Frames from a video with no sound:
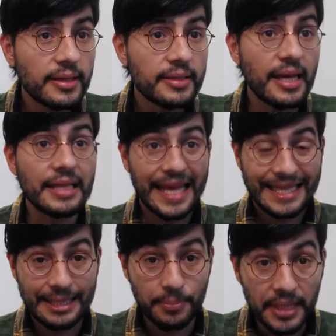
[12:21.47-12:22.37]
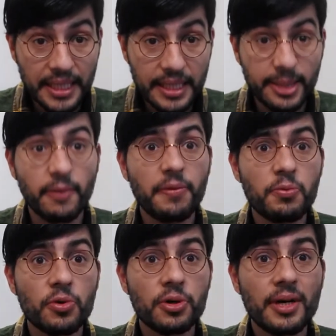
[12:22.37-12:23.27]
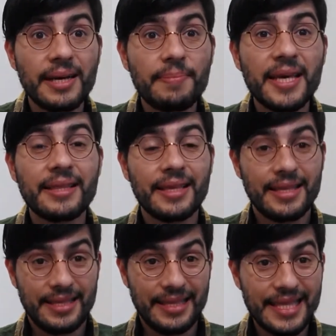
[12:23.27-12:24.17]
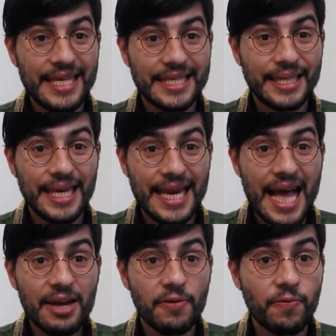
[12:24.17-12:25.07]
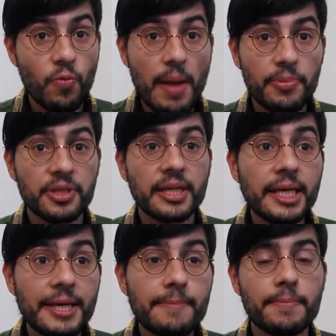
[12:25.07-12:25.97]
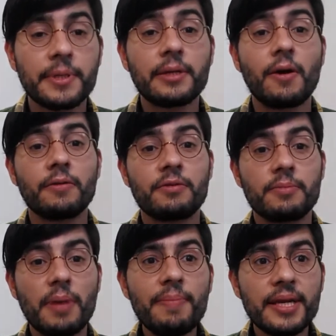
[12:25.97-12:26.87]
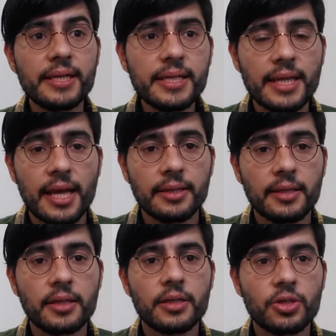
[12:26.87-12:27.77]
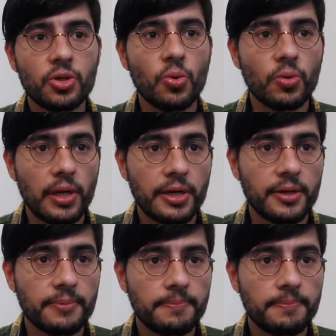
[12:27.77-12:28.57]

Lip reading: that at the beginning of the war made this lack of weapons and equipment on the Republican side so clear.